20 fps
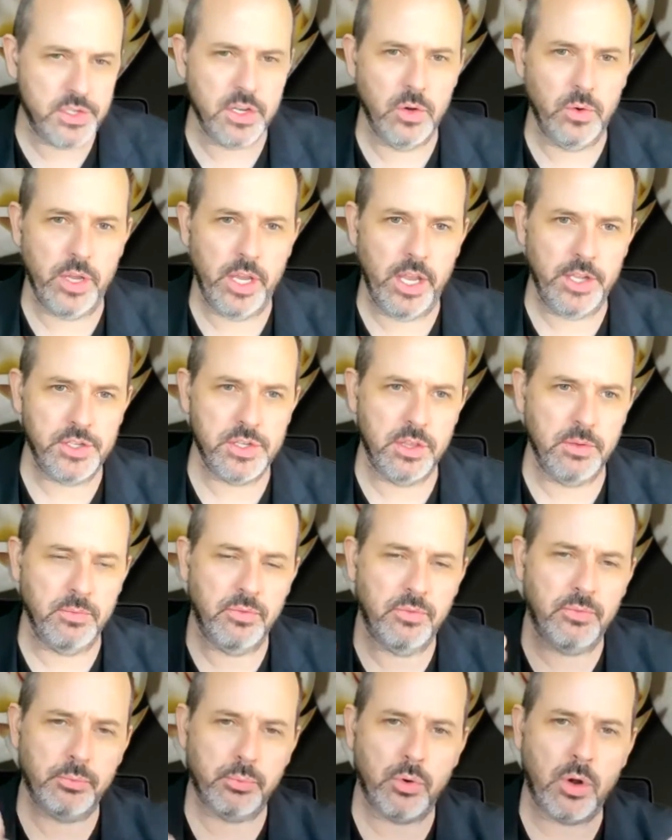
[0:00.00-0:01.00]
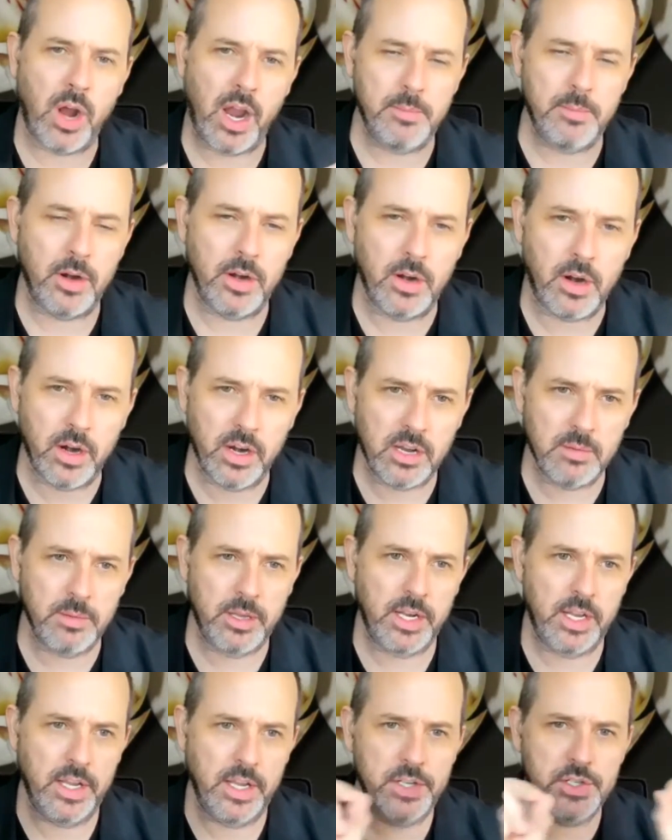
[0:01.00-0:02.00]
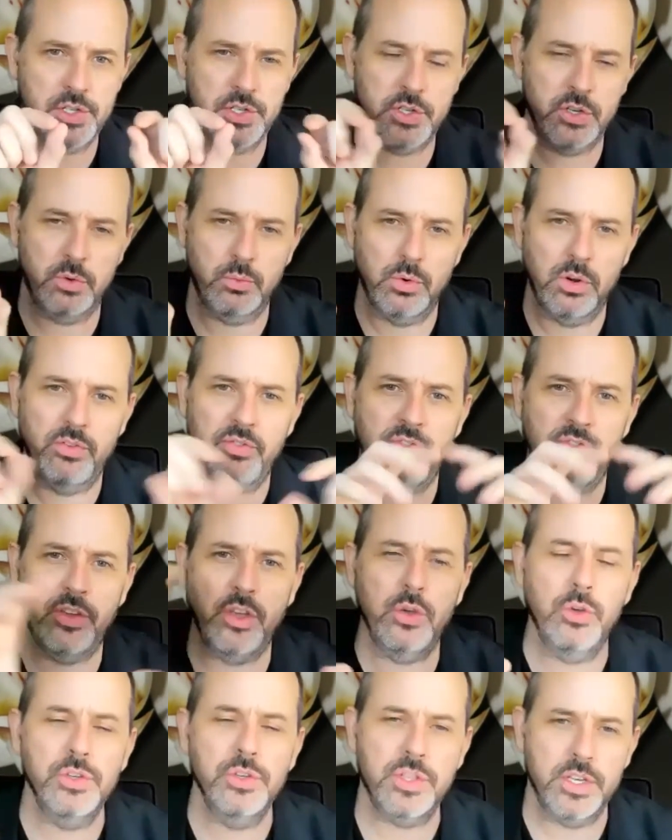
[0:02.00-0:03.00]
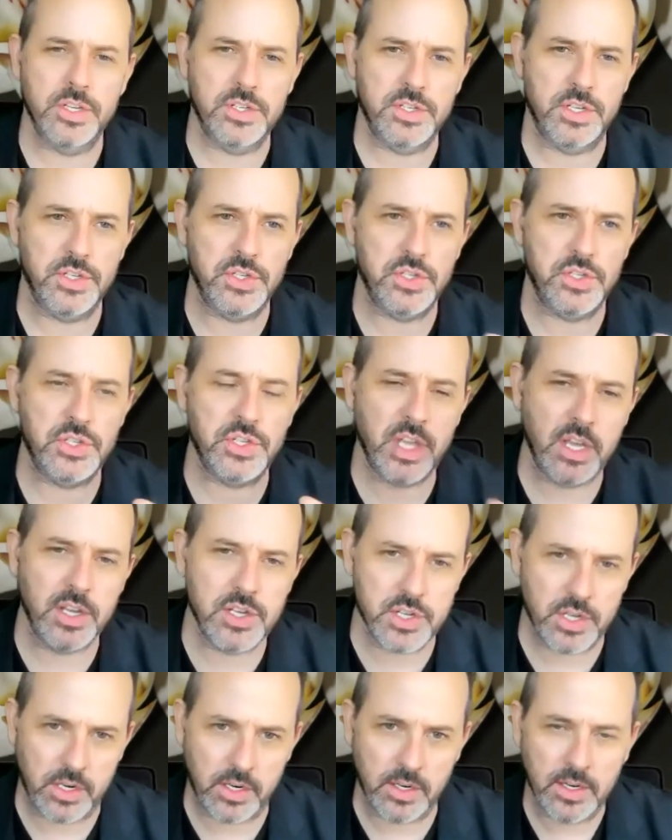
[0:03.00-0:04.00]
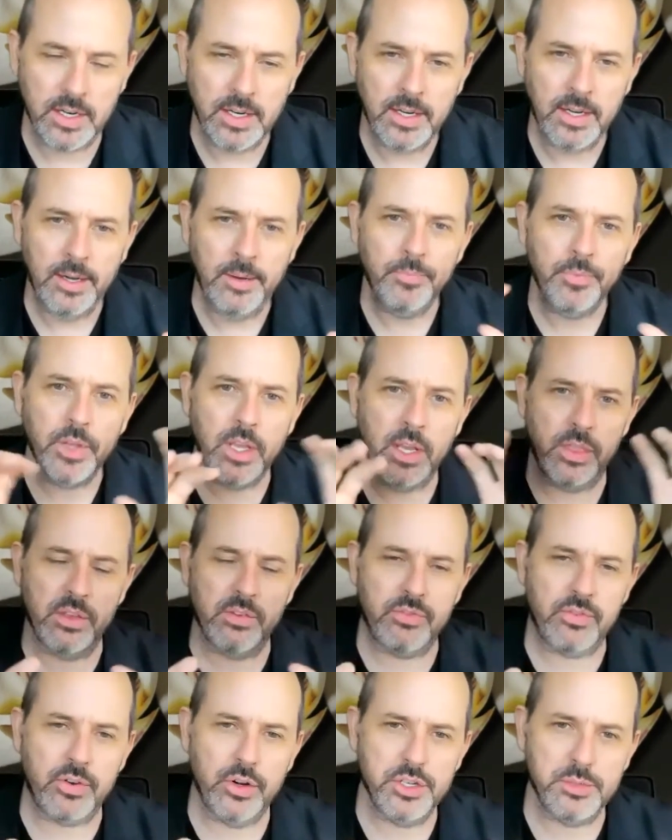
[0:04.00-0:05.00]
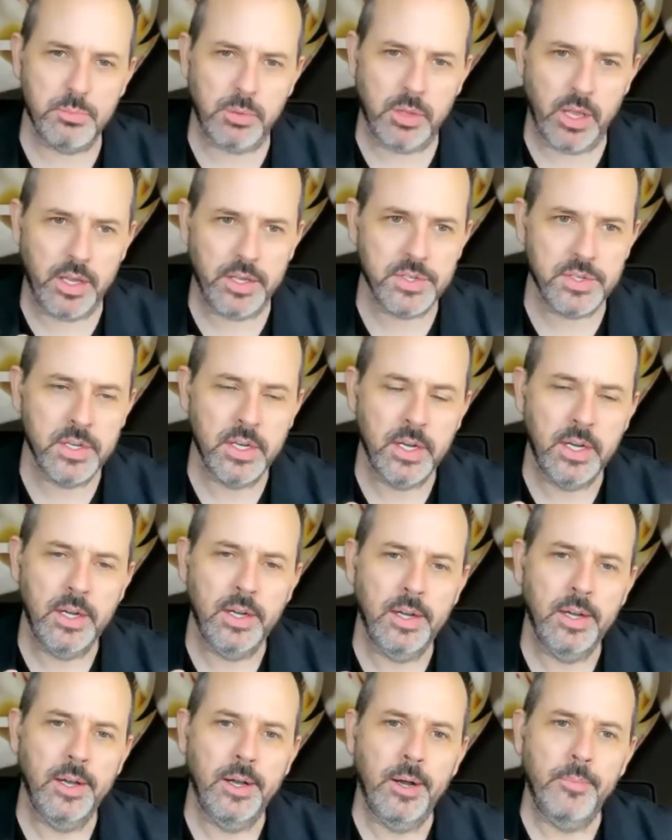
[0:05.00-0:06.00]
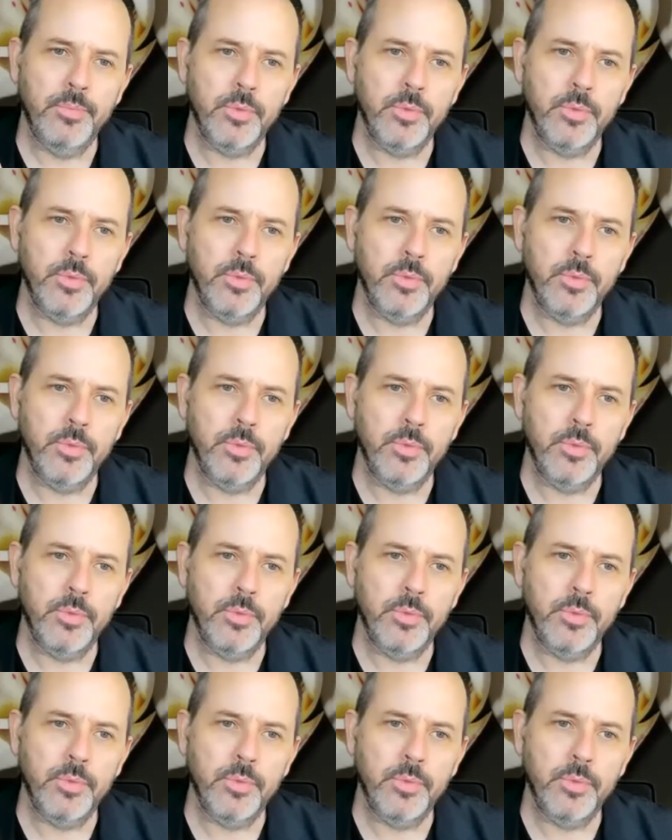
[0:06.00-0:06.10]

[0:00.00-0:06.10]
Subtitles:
And so it's the primary argument is to refuse this distinction in the first place,